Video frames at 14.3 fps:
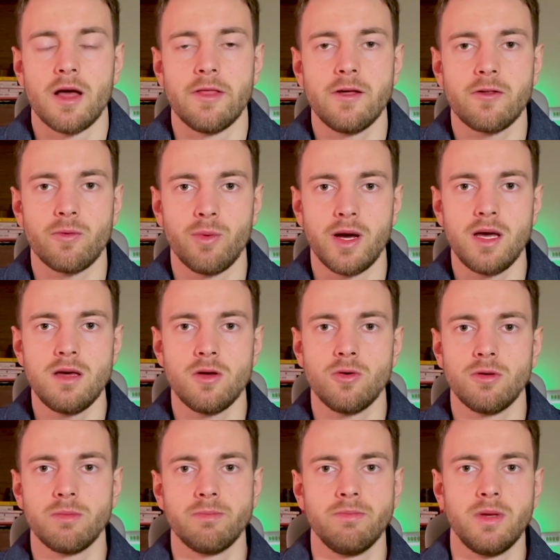This way
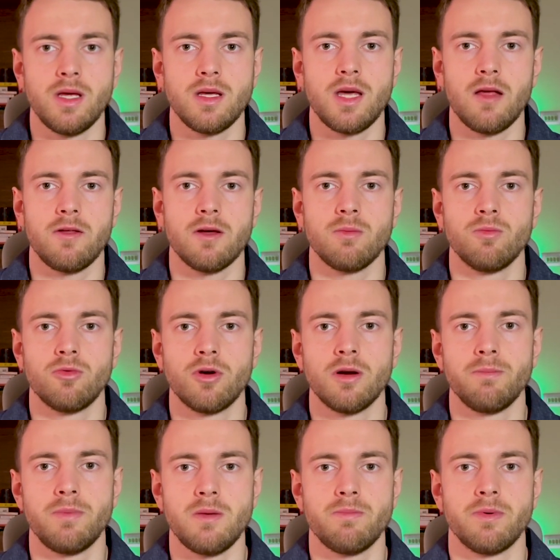you'll be getting
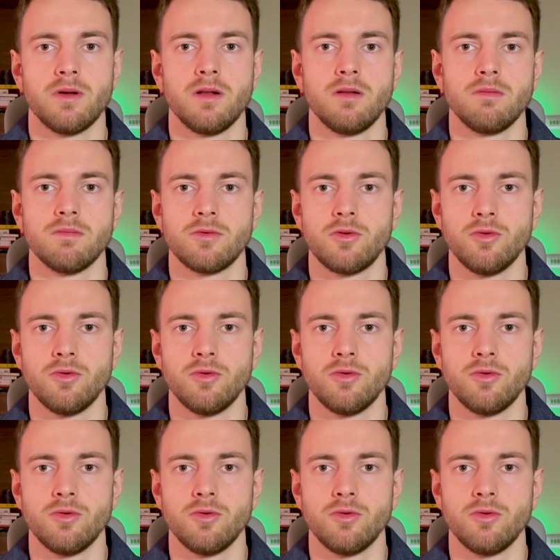more people